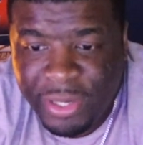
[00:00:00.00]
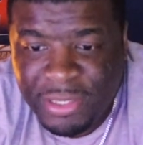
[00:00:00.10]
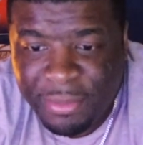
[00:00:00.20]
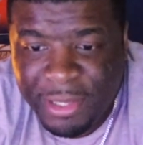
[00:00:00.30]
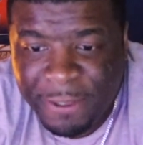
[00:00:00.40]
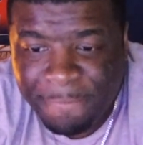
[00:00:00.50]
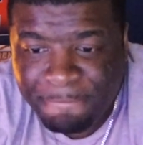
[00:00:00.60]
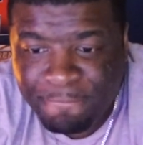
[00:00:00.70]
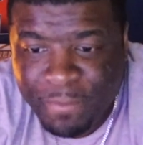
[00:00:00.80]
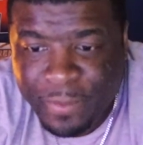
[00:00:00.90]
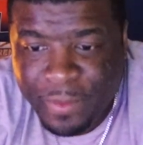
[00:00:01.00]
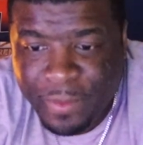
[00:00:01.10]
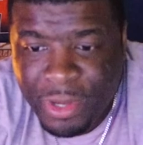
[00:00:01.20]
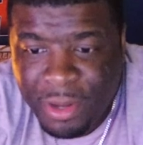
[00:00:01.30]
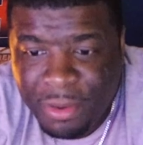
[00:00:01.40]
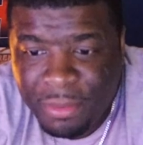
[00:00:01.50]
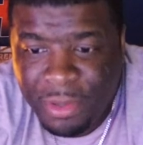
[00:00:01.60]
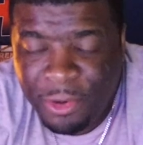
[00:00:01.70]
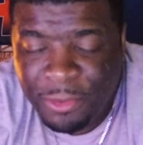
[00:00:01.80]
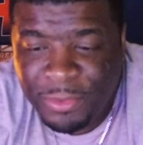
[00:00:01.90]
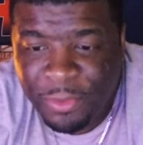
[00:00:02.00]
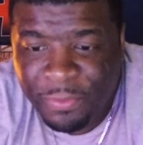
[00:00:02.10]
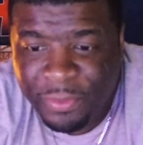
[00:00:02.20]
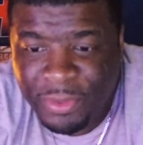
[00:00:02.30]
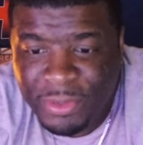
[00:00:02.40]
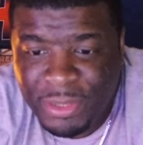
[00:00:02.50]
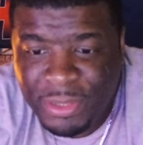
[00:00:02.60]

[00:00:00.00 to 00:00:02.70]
man. Mahomes over Rosen.